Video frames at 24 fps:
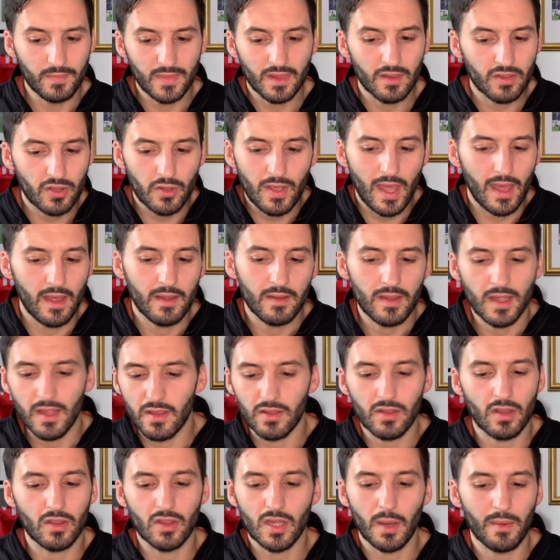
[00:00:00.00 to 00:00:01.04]
So yeah,
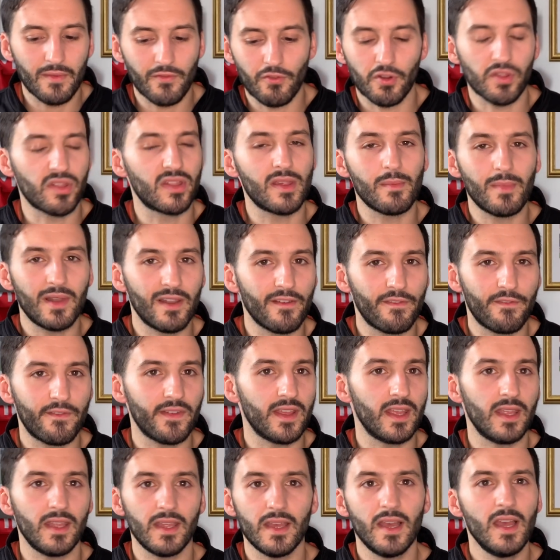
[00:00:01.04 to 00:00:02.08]
it's coming for a similar
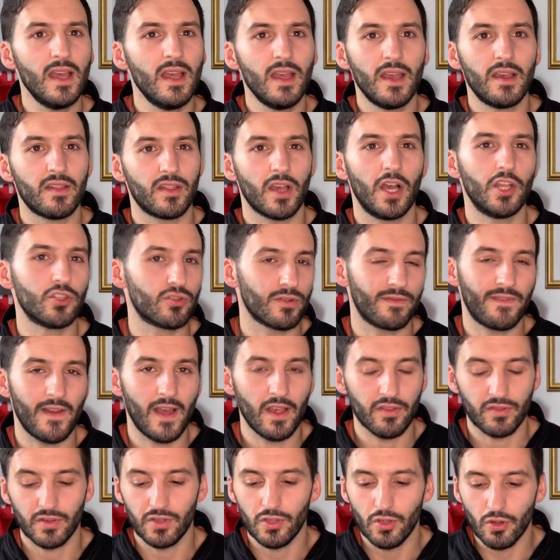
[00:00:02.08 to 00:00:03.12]
fee. It's
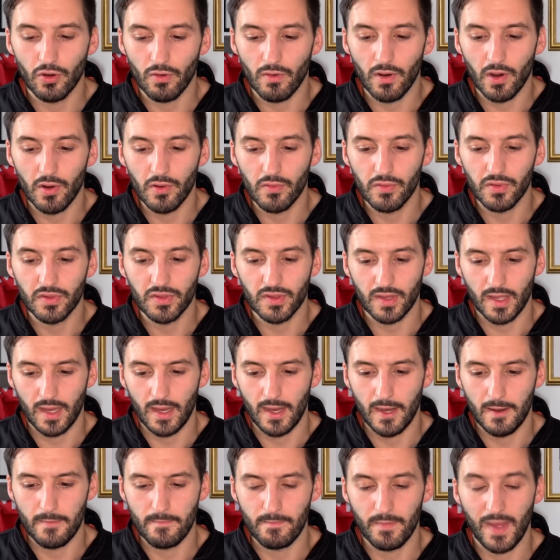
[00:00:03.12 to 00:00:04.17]
100,000 euros,
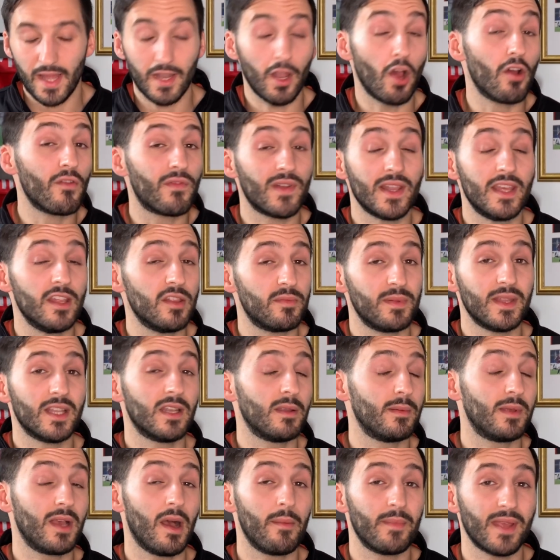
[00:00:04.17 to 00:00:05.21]
and hopefully he's going to
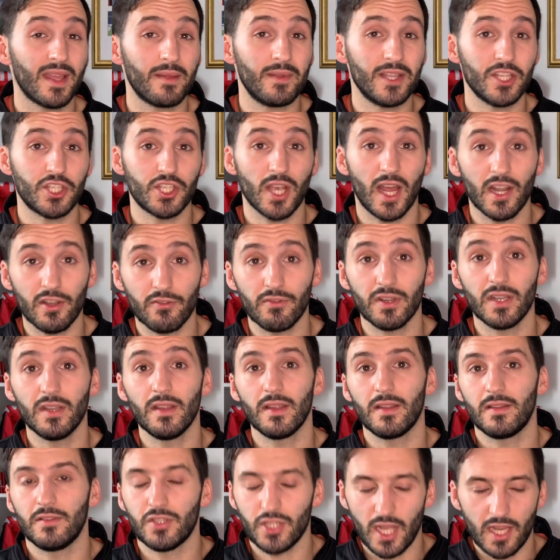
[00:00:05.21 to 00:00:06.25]
be coming in
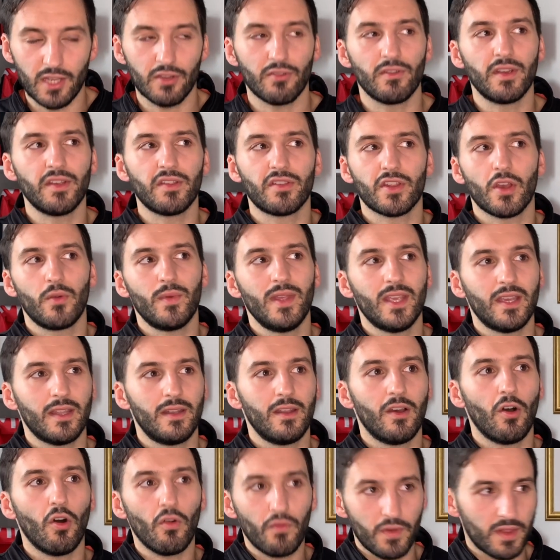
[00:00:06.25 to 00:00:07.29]
January, so he can
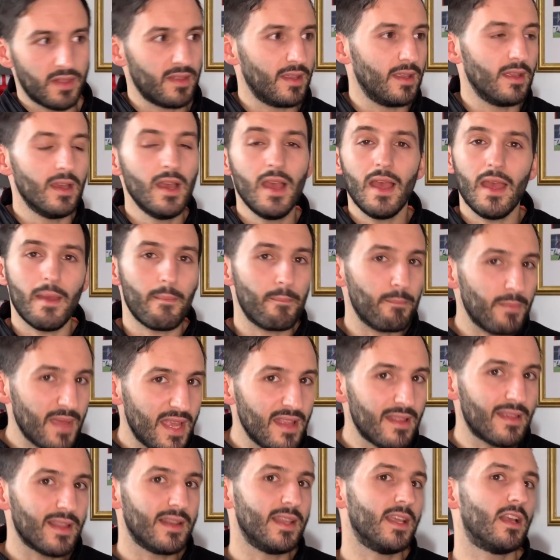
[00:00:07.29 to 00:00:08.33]
obviously
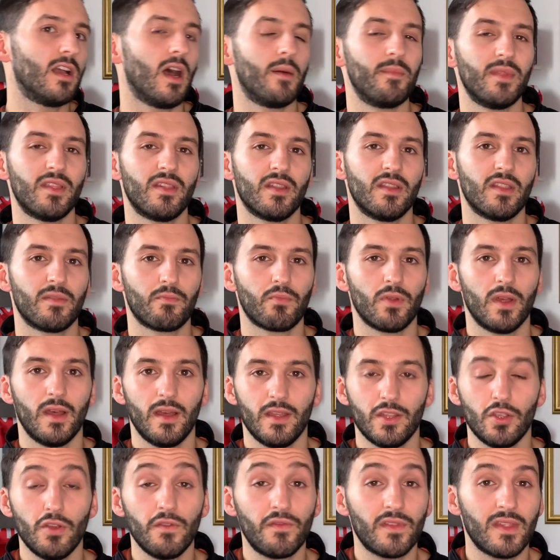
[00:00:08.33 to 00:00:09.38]
immediately come into this
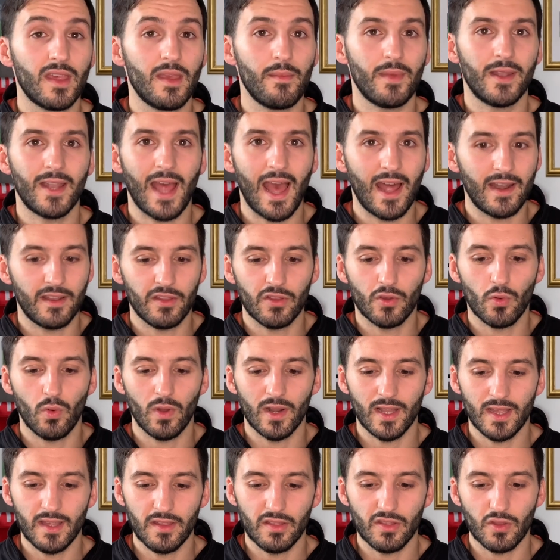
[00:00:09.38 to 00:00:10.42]
youth team and add his
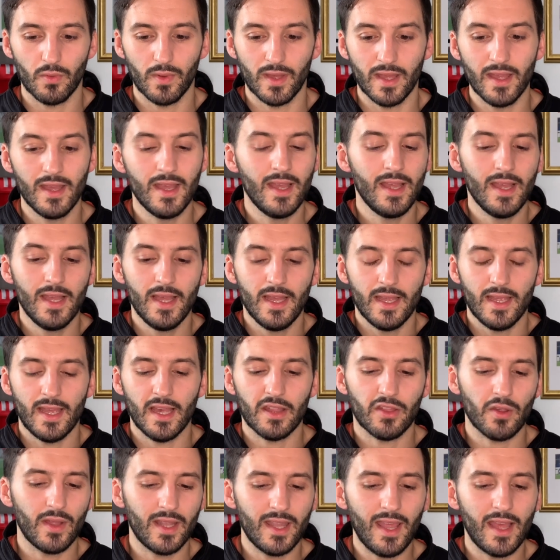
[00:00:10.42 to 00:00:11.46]
qualities to it. Yeah,
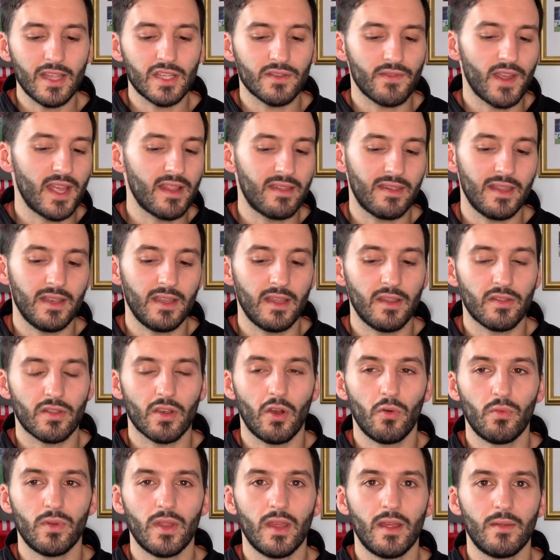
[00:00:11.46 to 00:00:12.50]
so at the age of 18 years
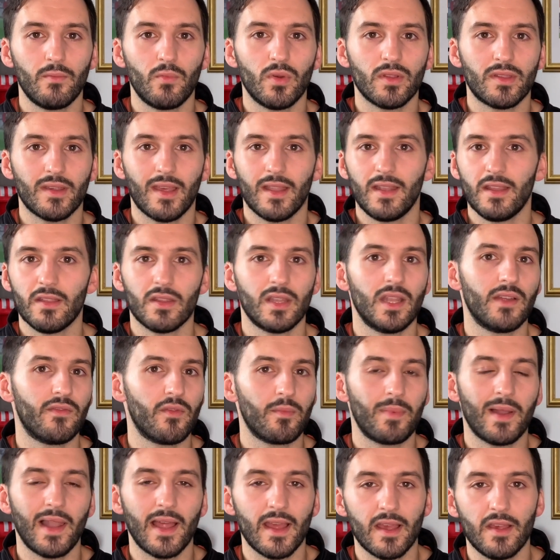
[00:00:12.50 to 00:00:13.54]
old, once again, these are another
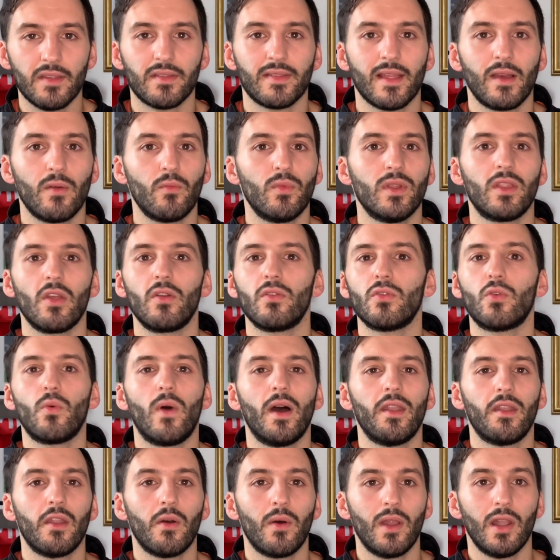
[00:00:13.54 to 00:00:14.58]
players that we don't
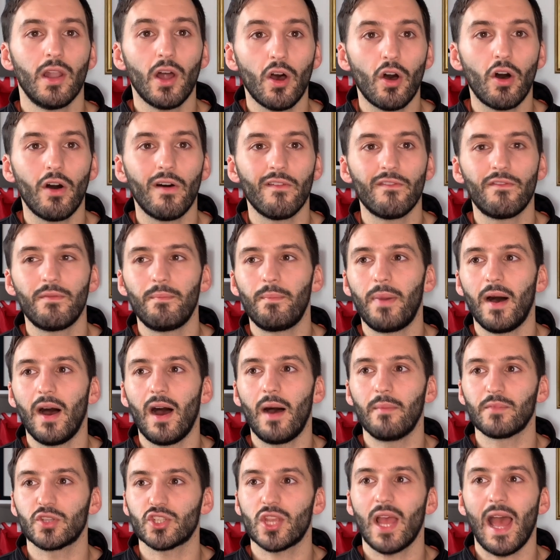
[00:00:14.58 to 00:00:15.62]
quite know a lot of, but
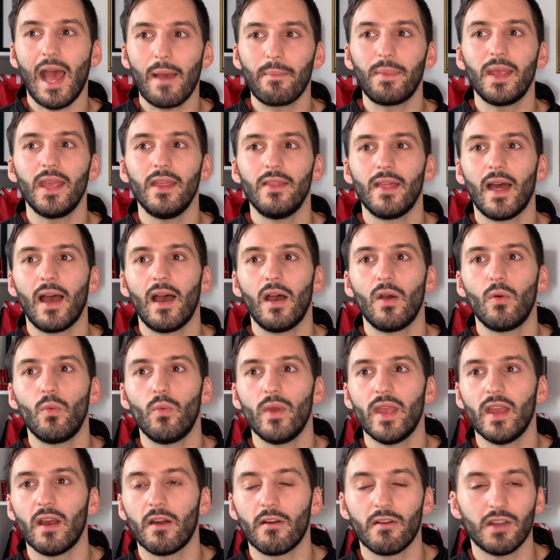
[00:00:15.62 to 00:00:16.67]
I'm just happy that
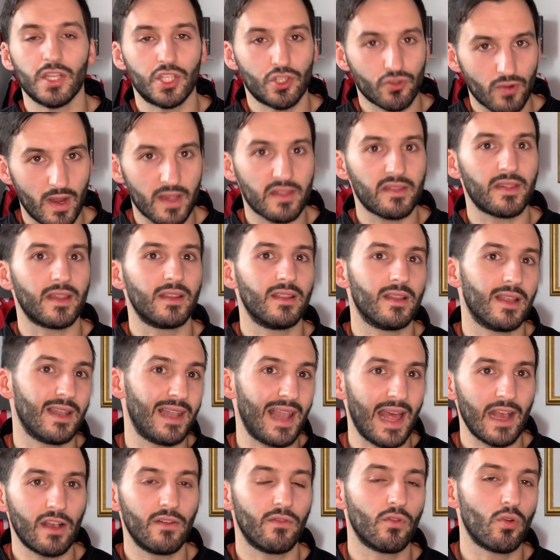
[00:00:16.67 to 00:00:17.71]
we are addressing the
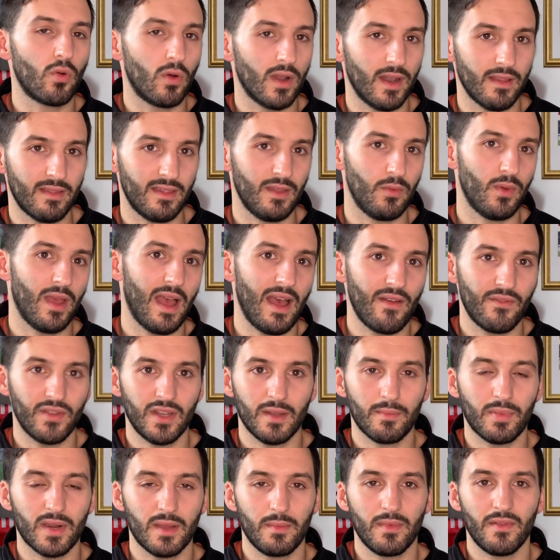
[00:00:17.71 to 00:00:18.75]
lack of quality we have in the
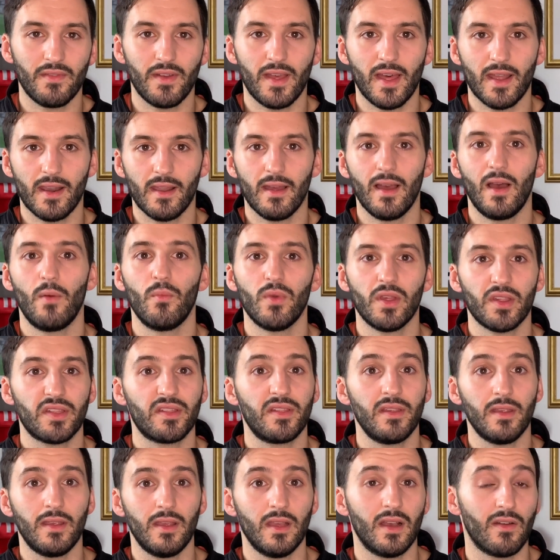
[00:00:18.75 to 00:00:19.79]
Primavera and we're
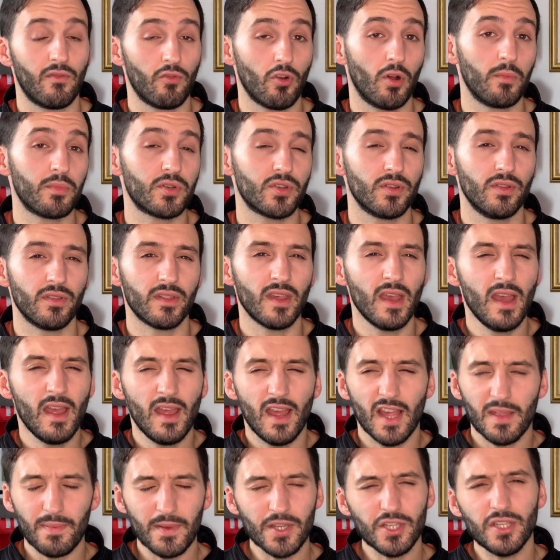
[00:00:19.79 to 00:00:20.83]
seeking other options,
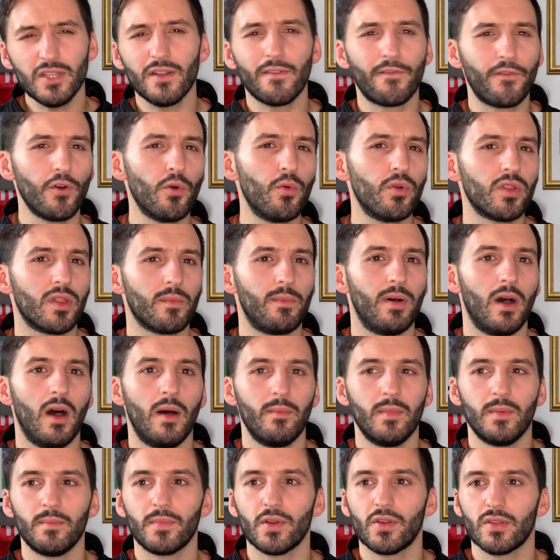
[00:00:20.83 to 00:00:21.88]
especially in the forward
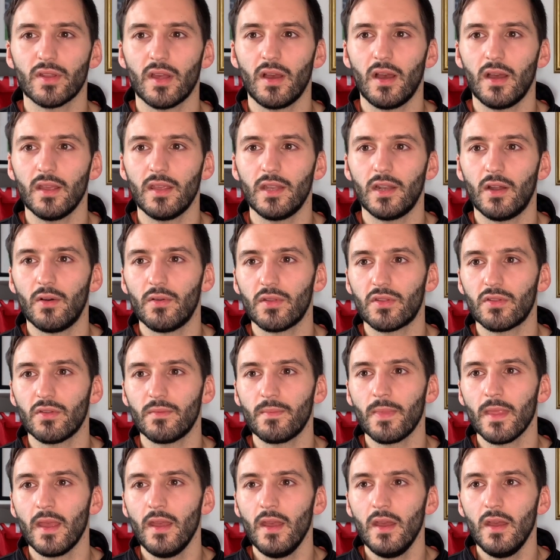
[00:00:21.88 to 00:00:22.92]
department, because
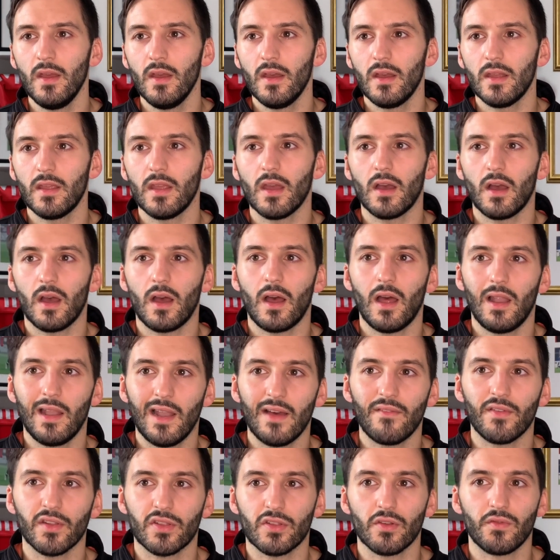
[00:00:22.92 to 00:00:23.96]
I
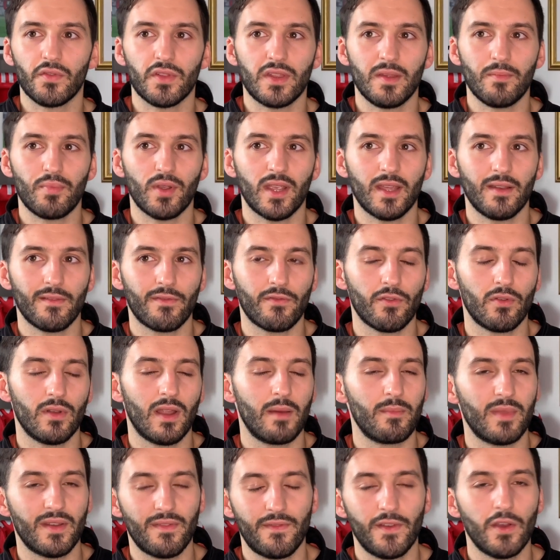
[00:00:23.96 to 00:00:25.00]
love us obviously bringing through like
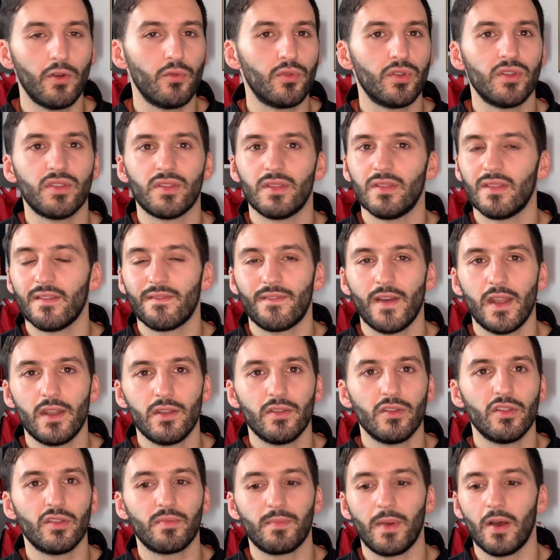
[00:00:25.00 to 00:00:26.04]
midfielders and
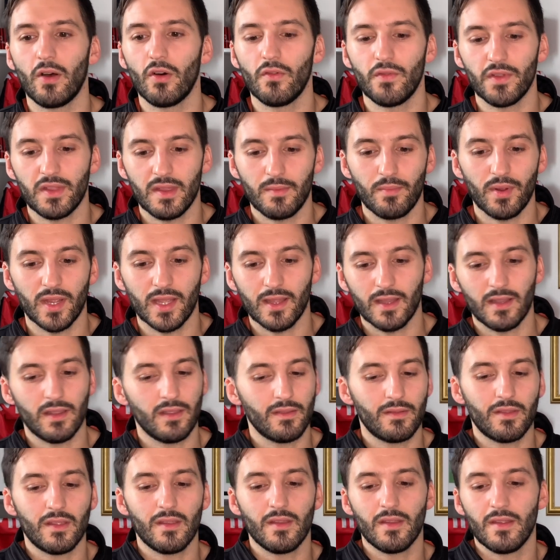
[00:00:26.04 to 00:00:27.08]
defenders, but obviously bringing
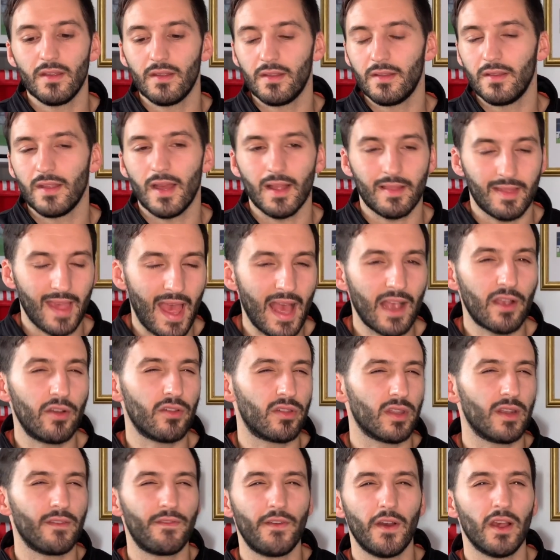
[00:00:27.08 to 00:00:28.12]
in attackers
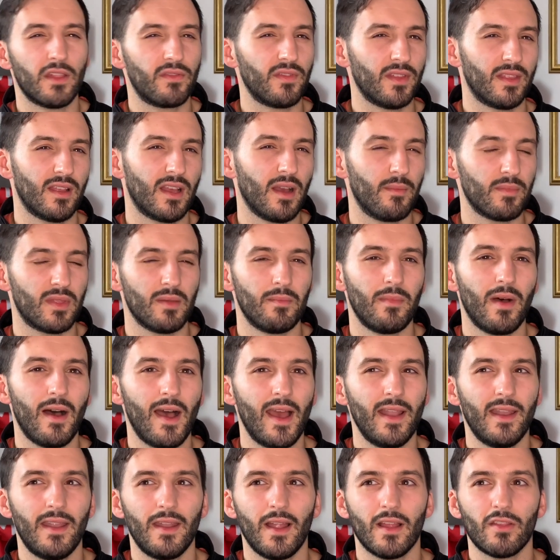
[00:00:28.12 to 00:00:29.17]
are the first thing that come to
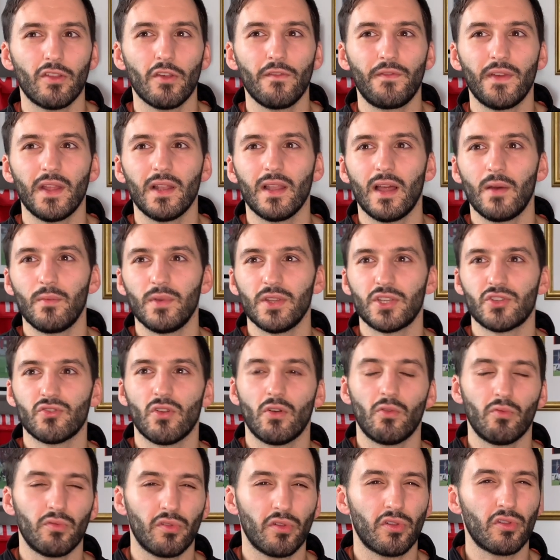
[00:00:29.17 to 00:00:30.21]
mind. And I do think like we
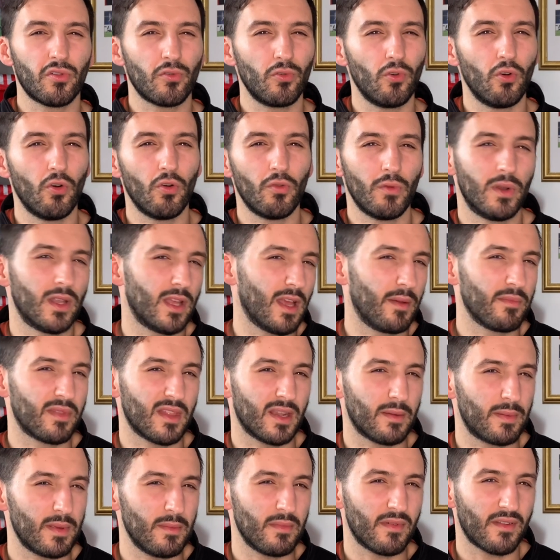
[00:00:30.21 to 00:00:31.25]
struggle to score when it comes to
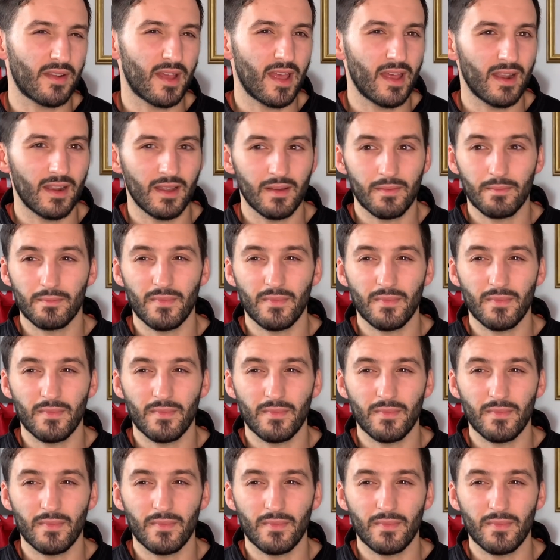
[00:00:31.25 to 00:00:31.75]
the Primavera.